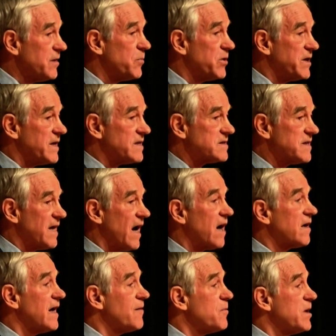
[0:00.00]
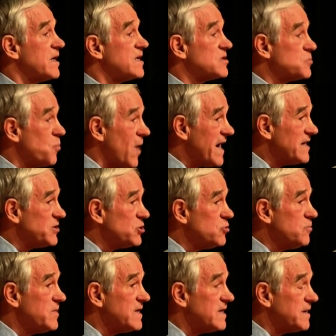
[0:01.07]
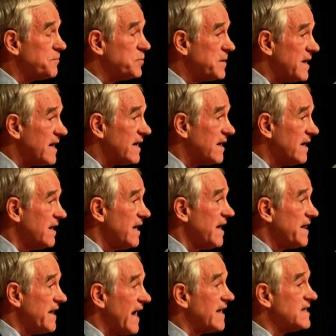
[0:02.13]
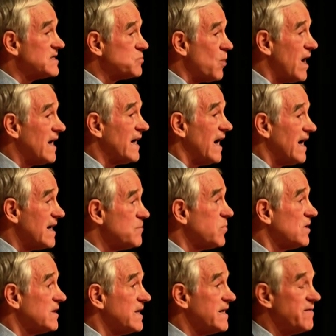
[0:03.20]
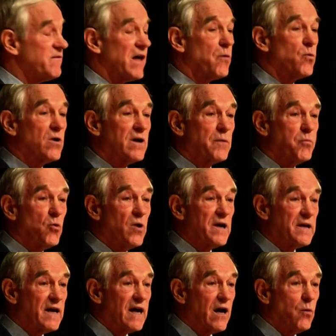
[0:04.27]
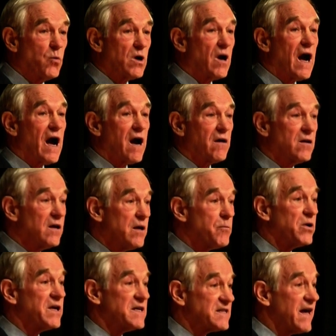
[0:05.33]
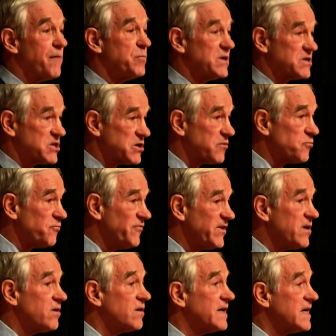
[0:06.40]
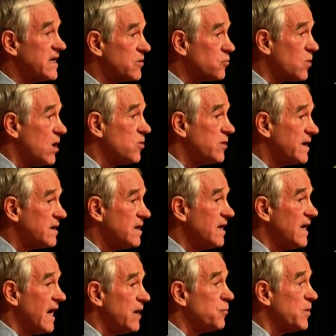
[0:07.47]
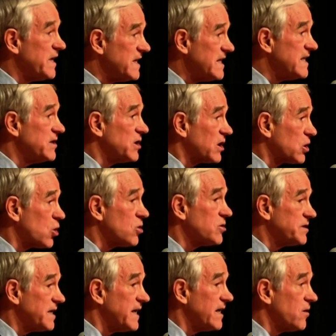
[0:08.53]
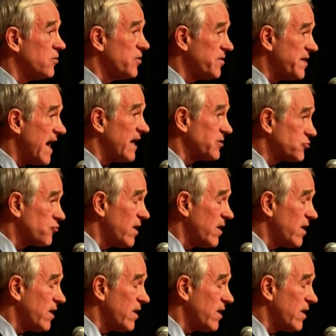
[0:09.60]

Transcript: liberties. Our government is way too big. That is why I believe that we're at a point now where our liberties have been severely eroded, and we need to curtail that